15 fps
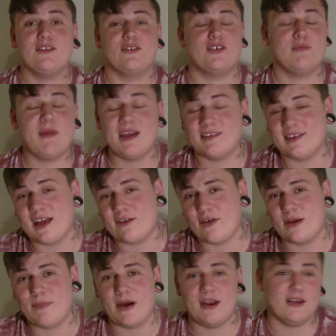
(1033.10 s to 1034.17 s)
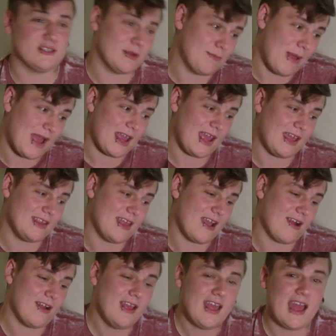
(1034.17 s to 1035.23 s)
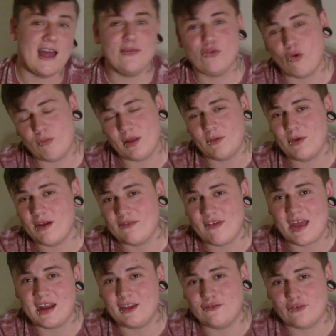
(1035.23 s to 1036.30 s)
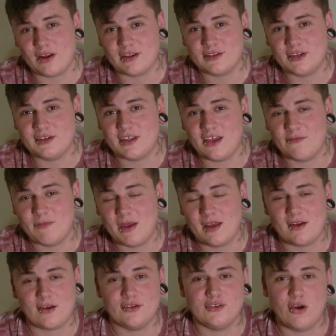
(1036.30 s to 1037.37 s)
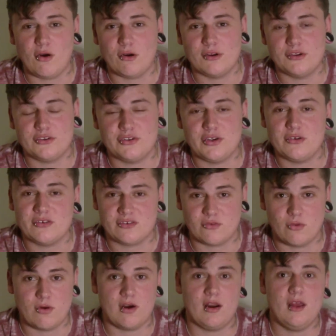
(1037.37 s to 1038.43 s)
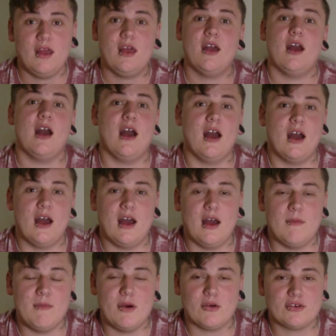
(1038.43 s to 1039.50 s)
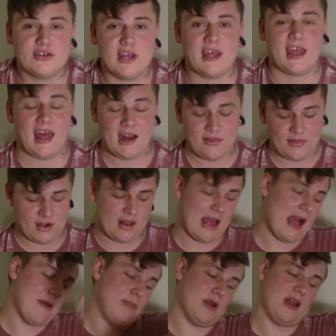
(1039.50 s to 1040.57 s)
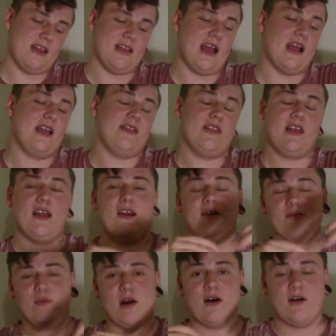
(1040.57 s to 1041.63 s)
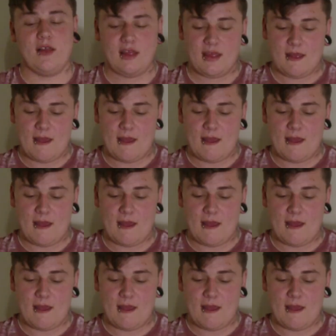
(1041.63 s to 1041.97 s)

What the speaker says: So she makes that great pack lunch. I bang it in there, and normally with any drink she'd give me, like orange juice or a milkshake, anything like that. I put it in there as well.